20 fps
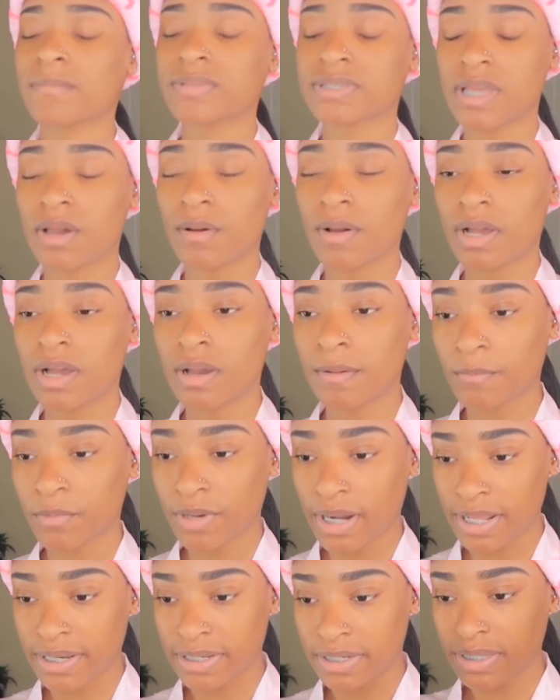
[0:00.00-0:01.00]
So what
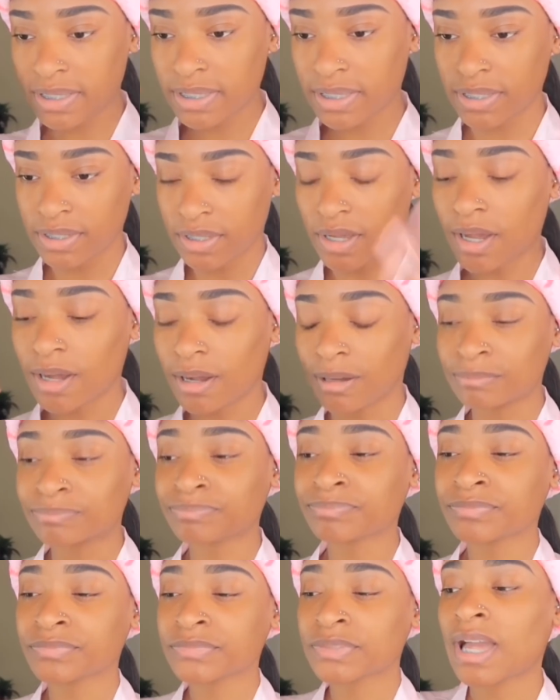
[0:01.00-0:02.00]
I did, y'all.
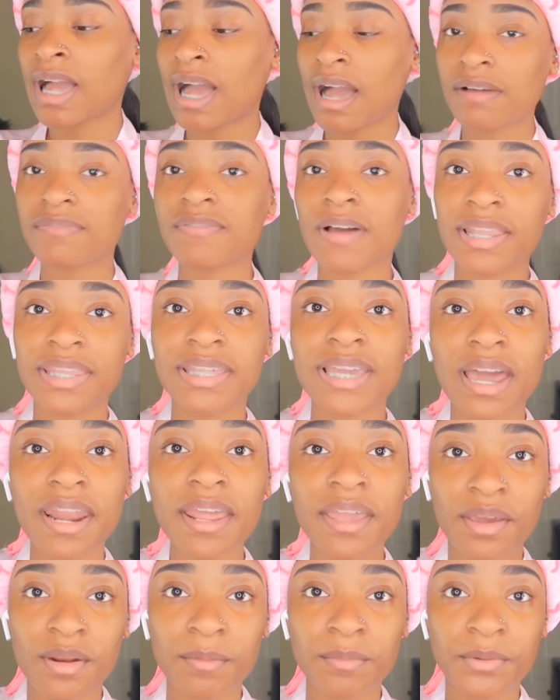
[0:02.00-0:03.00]
I finally got
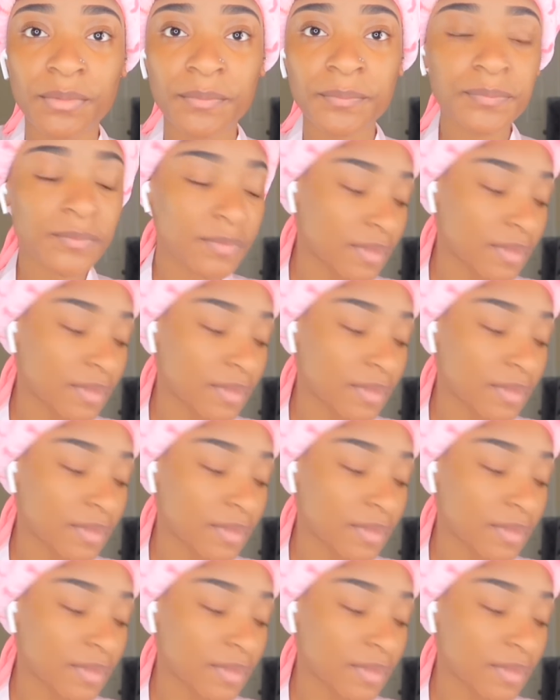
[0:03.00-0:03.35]
an edible.